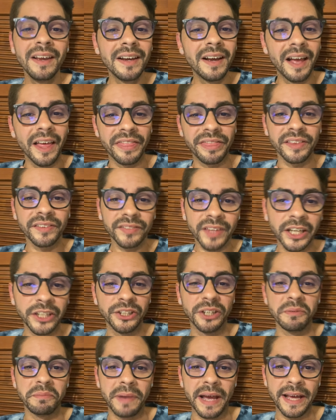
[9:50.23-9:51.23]
I think that
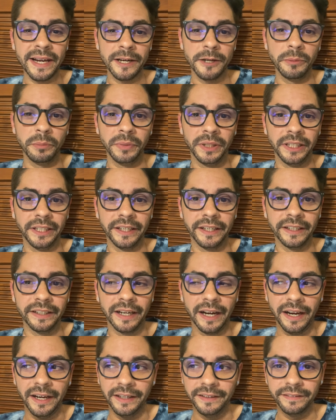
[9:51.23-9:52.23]
you're mad at me, and
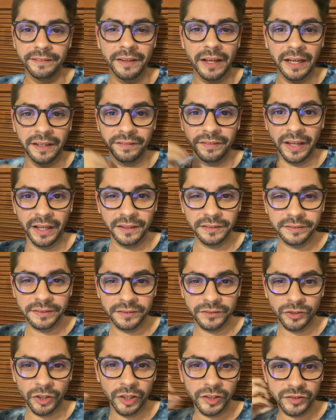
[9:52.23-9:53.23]
that
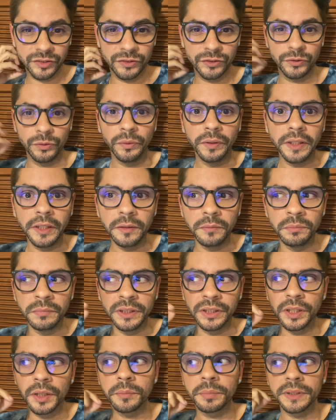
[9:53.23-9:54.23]
starts to eat
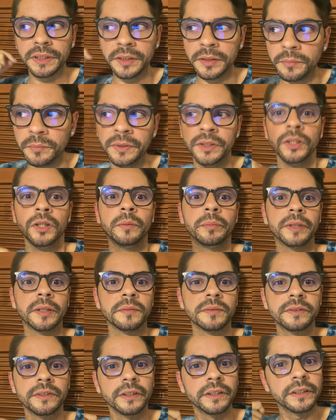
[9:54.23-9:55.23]
me up and eat me up, and
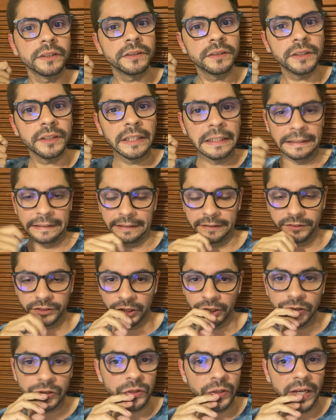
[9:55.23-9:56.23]
and I
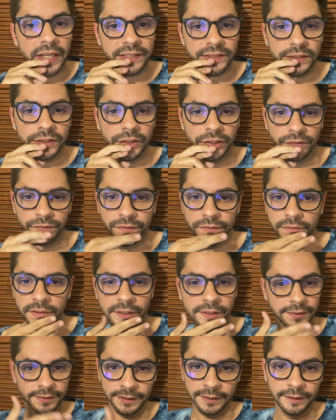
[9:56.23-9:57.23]
start to ask you if
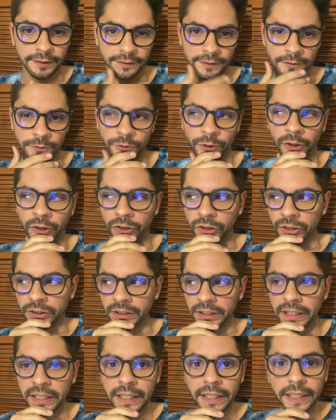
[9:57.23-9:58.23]
there's anything
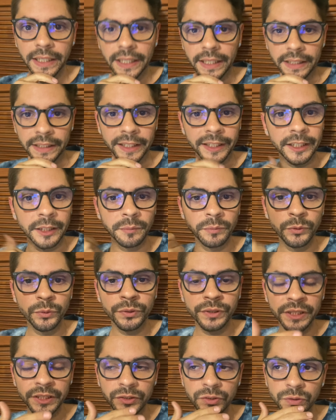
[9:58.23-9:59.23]
wrong, and I keep
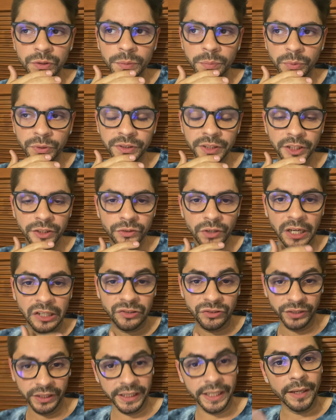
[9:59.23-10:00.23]
doing it to the point that you
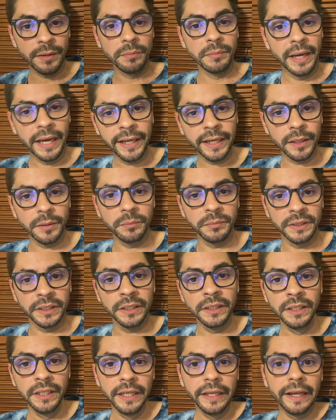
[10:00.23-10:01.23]
actually get mad at
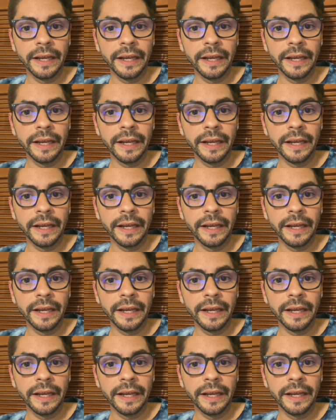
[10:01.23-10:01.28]
me.